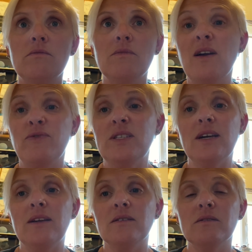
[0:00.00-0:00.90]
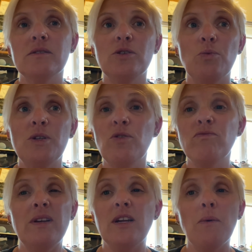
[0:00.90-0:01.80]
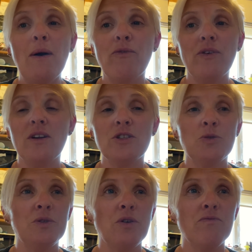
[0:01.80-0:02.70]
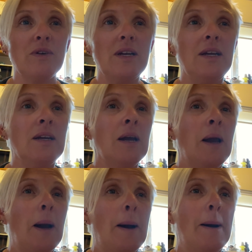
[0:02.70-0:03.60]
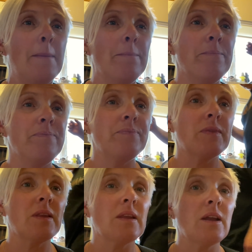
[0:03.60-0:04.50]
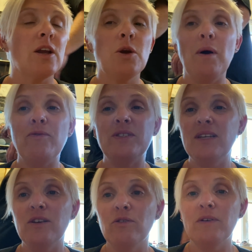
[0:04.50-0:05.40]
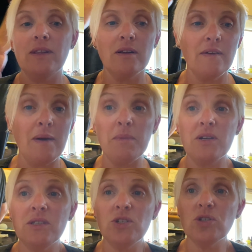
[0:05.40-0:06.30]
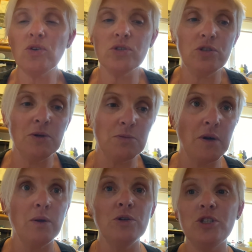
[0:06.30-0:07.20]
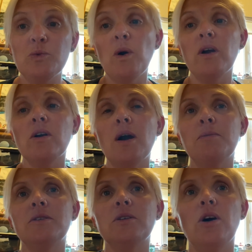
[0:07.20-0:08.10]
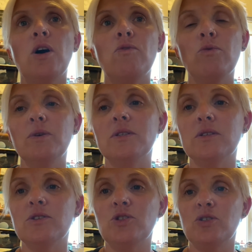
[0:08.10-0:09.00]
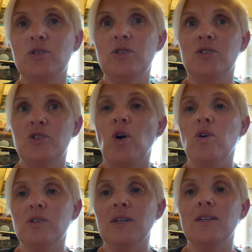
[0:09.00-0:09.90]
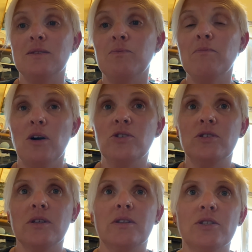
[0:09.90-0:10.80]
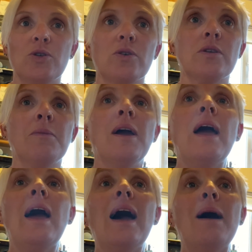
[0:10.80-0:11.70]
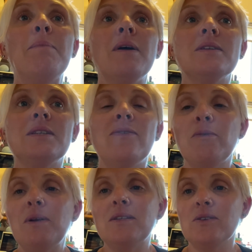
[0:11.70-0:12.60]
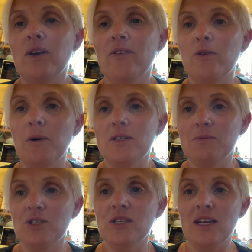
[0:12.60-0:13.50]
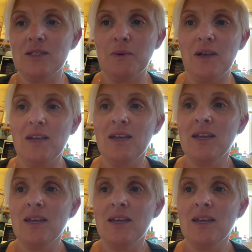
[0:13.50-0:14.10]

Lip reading: every day. So we don't really go out for lunch. We don't really go out for dinner or anything like that, because it just costs too much money, which is why our cupboards are always stocked as much as I can stock them. And plus, if it means I don't have to buy as much next week,